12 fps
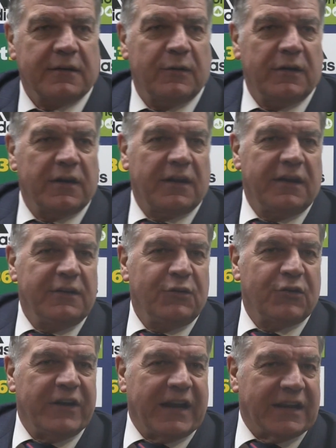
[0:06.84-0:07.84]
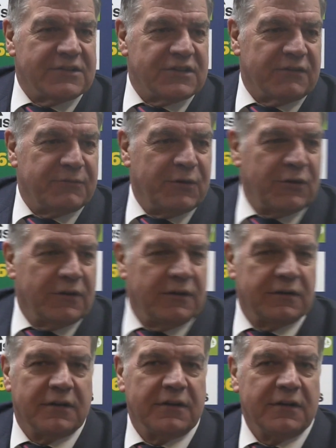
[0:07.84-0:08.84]
Quite like your analogy of me on
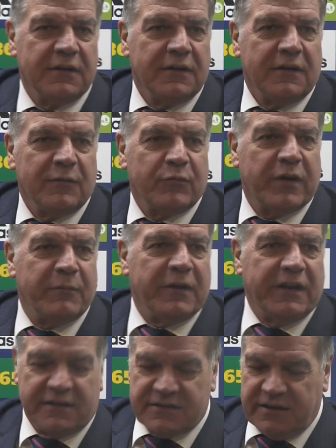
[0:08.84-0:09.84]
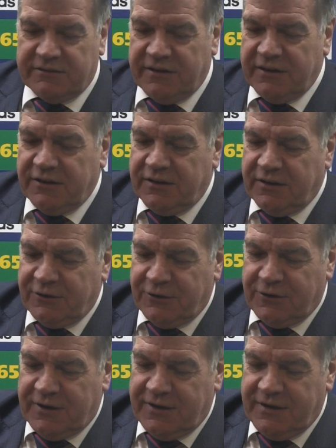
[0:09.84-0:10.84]
the Premier League TV the
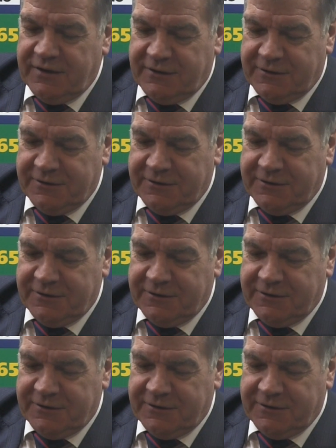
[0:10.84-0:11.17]
other day.